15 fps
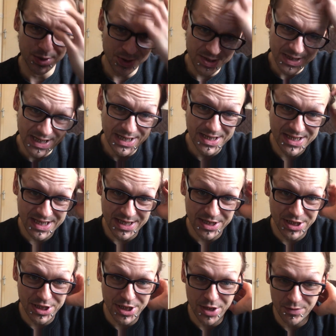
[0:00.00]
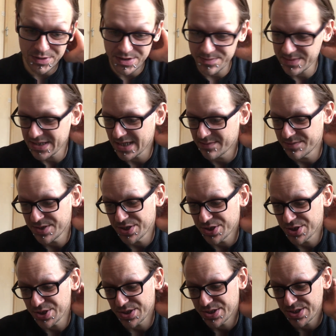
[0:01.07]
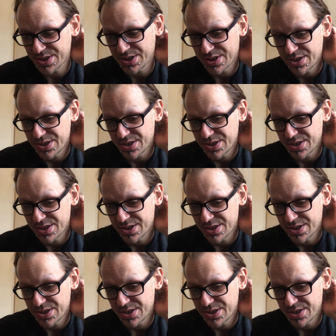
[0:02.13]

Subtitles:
does anything, you know, sometimes you're just,